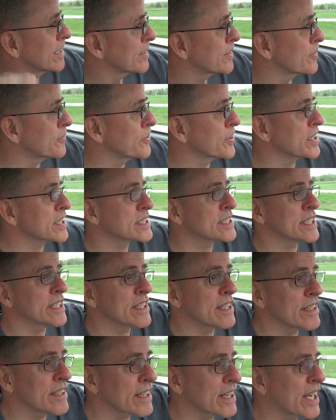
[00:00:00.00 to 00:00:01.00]
don't know if you can see
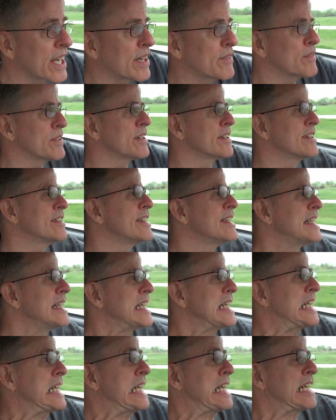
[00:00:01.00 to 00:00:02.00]
it on the camera.
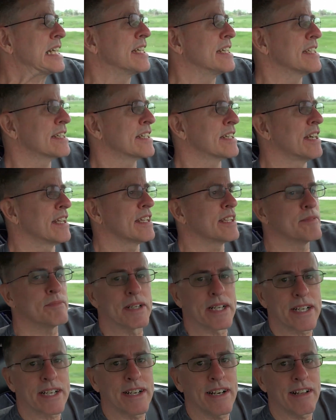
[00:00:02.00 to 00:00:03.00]
Got a little
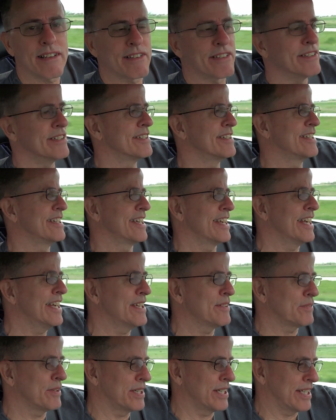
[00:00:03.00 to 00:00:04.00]
bit of color.
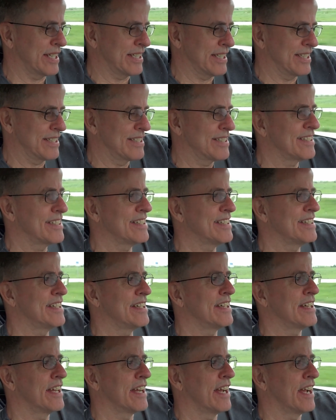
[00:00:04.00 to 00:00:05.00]
Anyway,
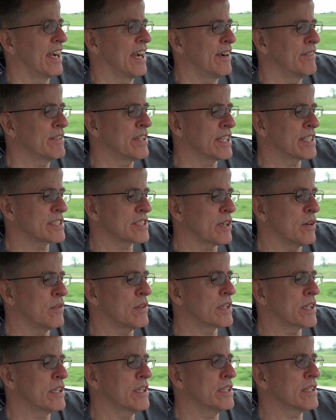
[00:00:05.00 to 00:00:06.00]
everything's
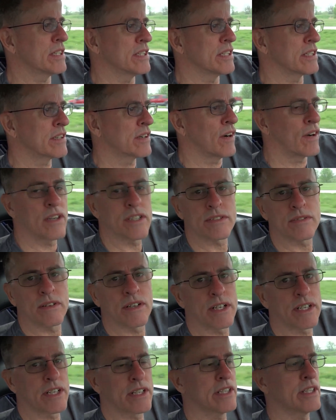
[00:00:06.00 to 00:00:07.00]
going good. Car's
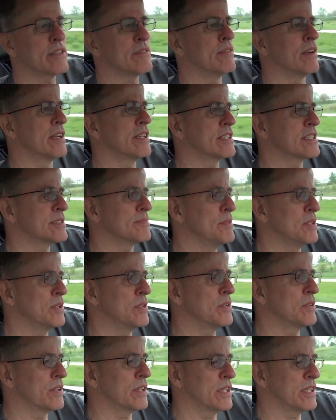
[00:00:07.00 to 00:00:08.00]
running good, running
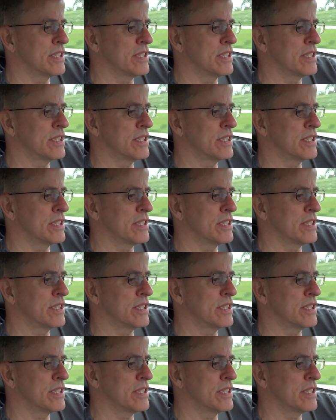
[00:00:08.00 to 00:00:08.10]
smooth.